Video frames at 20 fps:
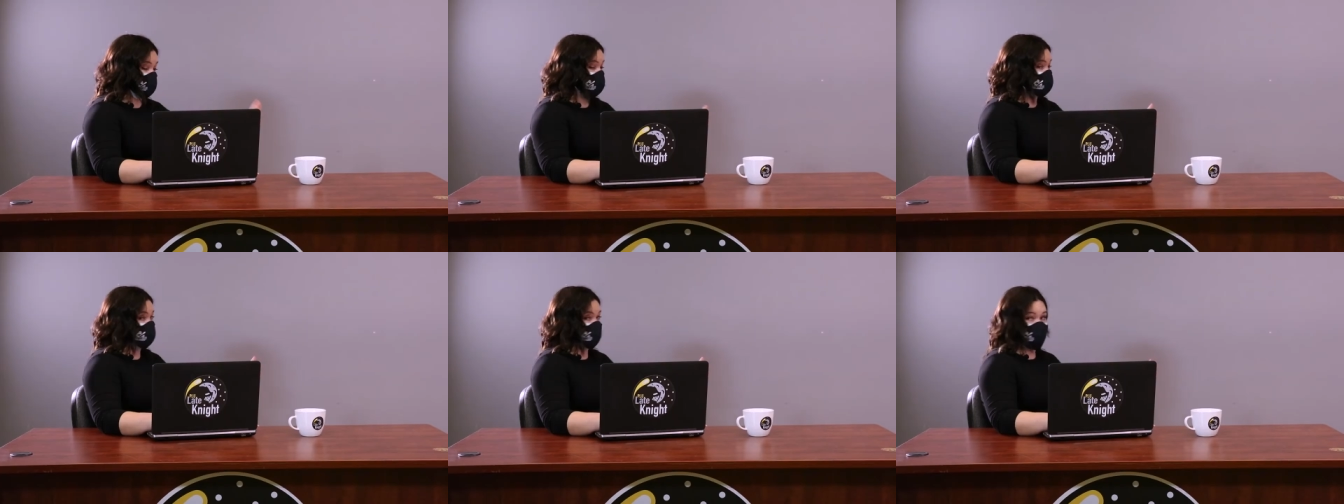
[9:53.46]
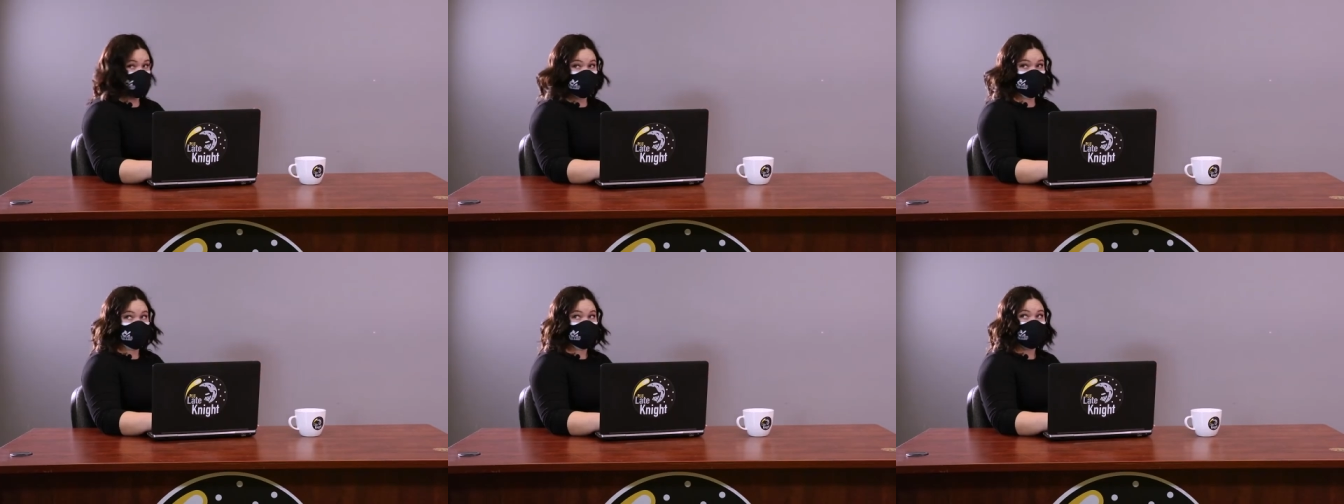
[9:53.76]

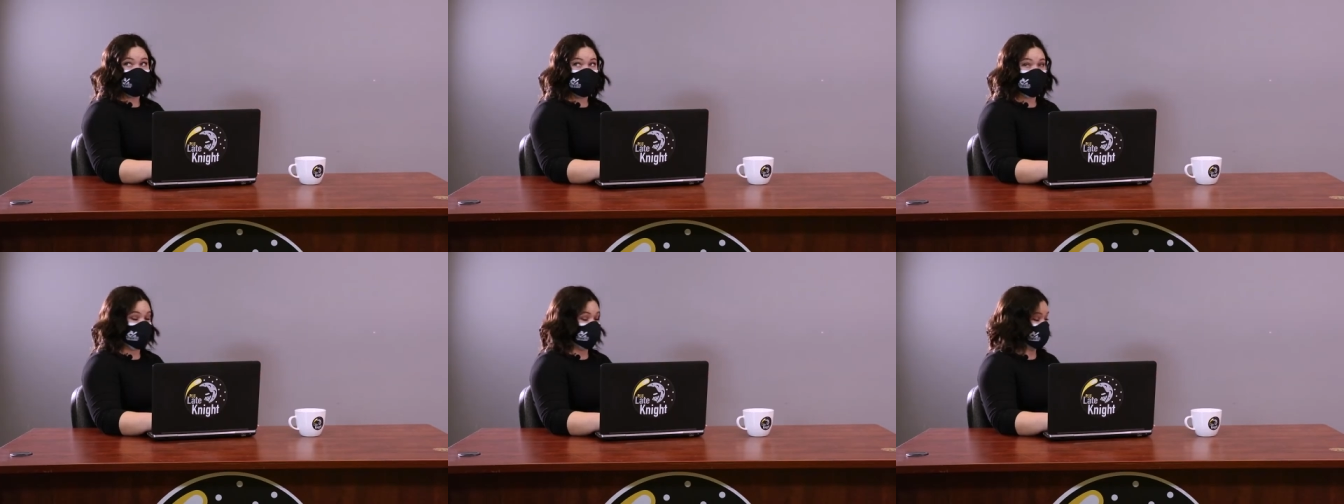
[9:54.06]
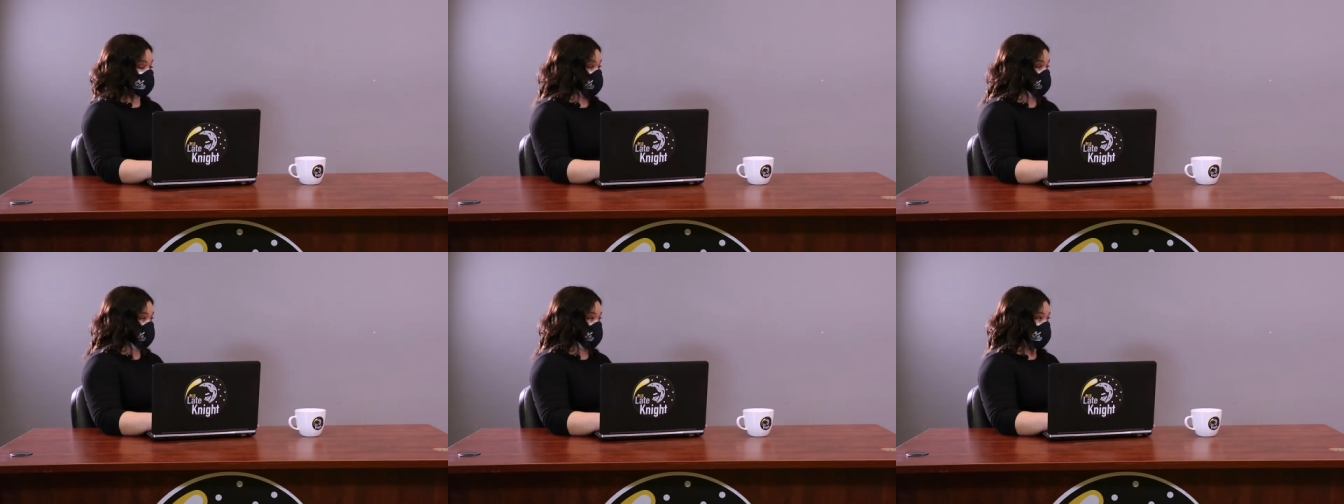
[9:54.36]
definitely been
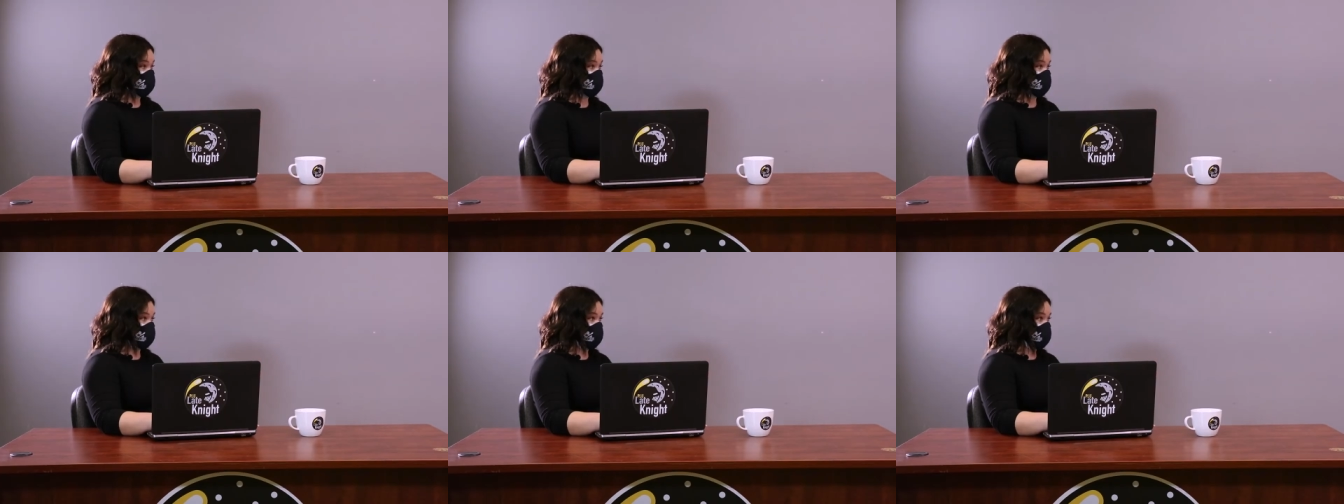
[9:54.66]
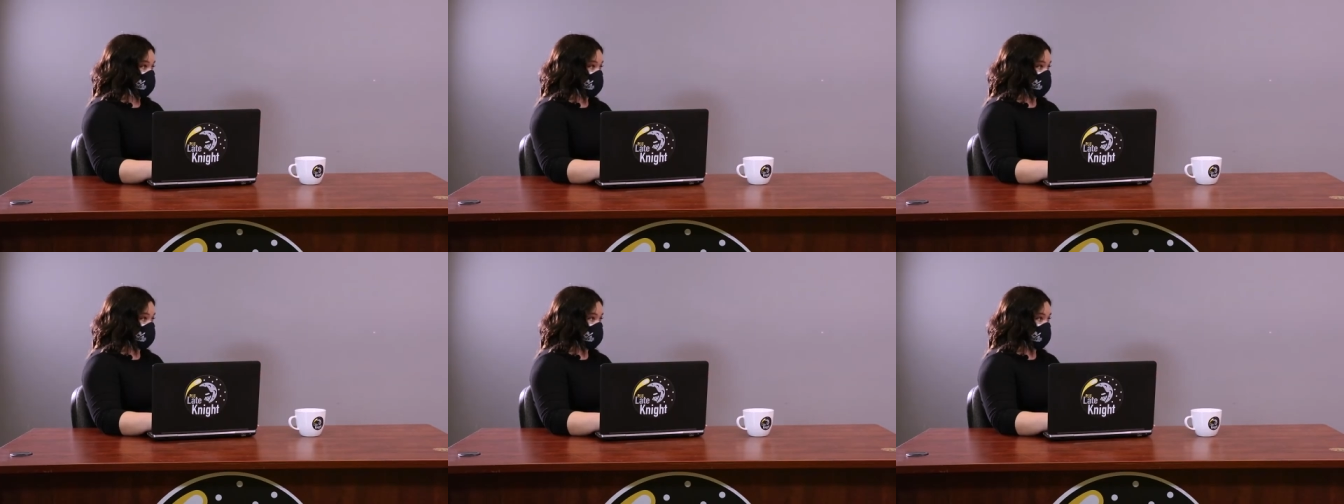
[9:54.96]
Ashley before.
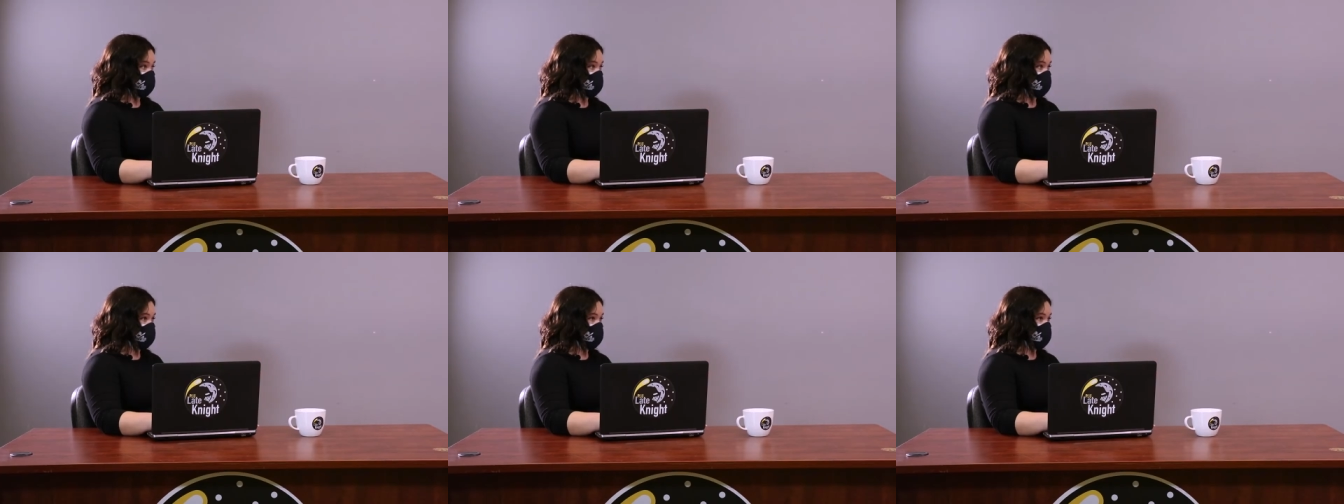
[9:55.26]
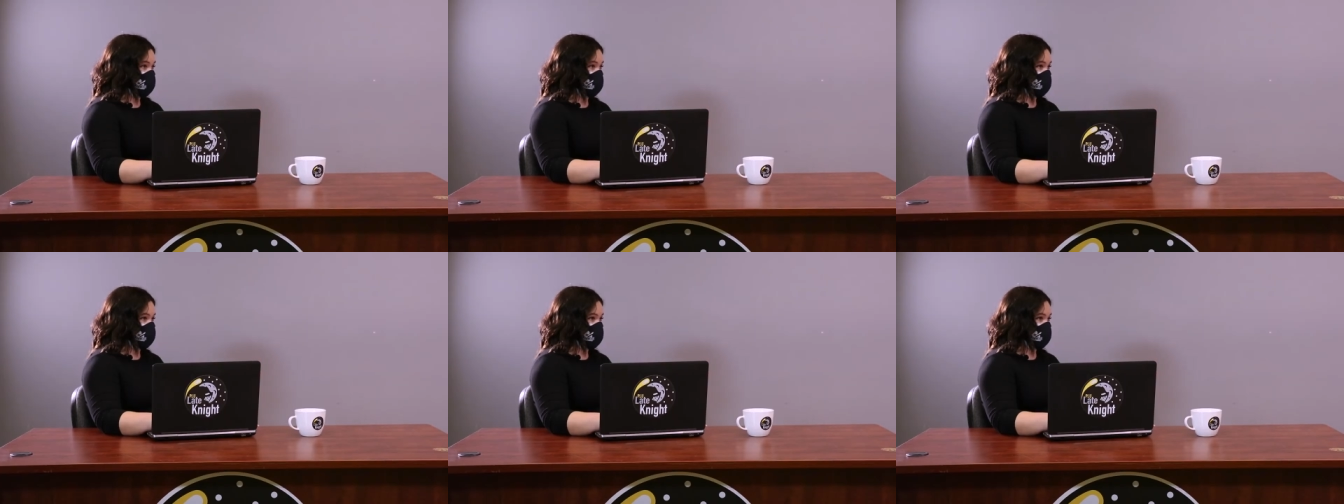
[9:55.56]
You know,
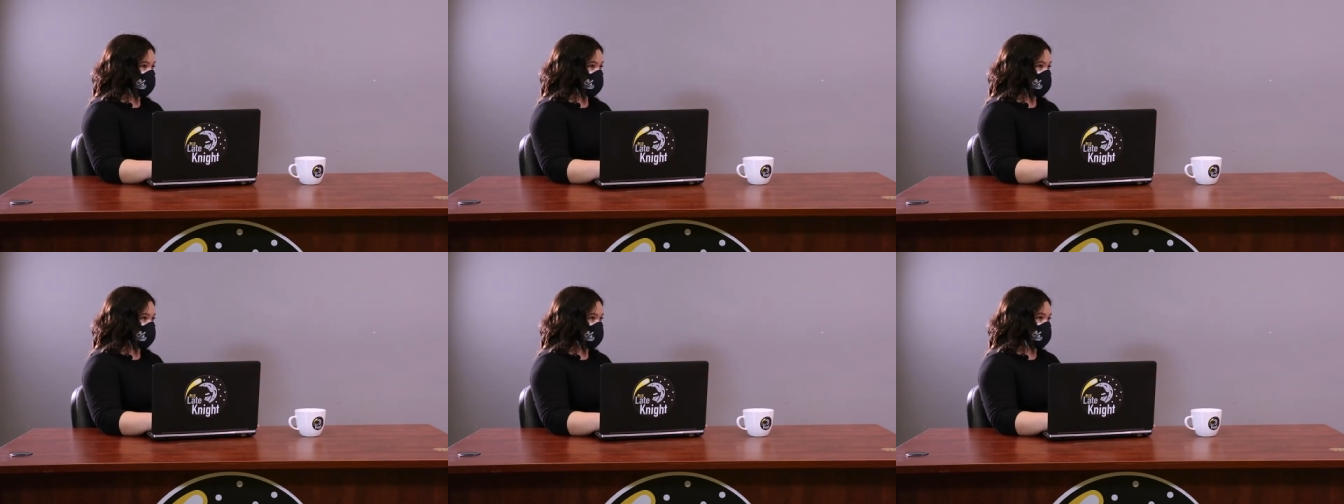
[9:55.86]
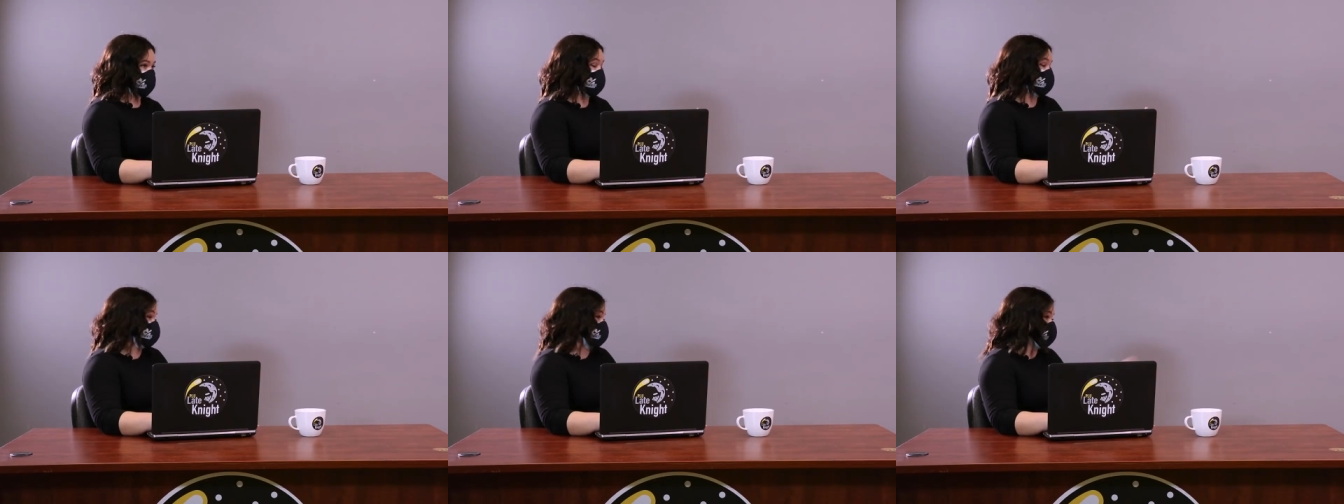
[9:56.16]
I
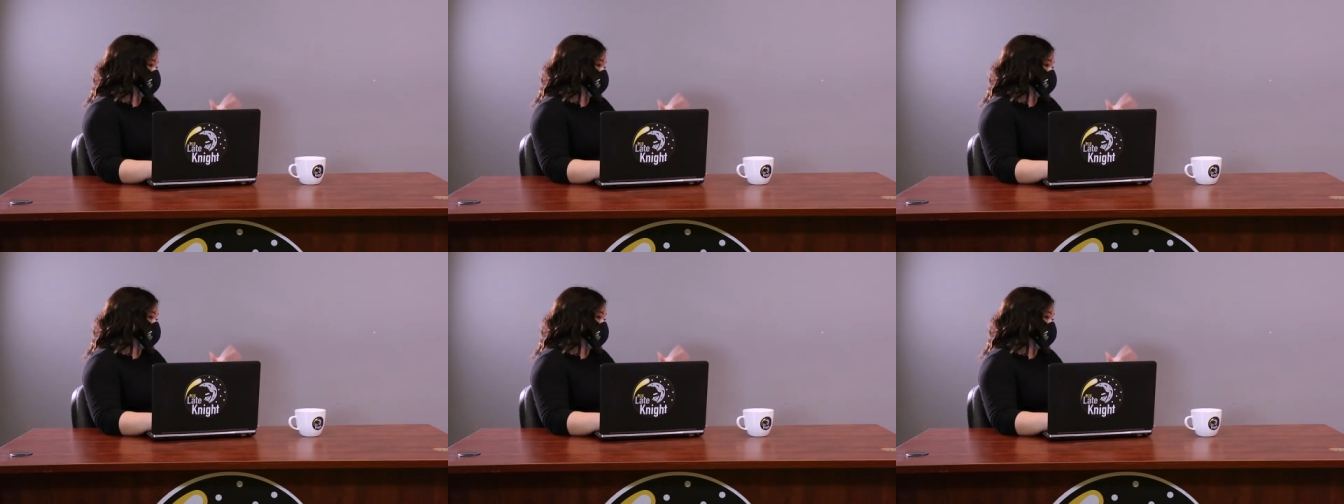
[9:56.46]
my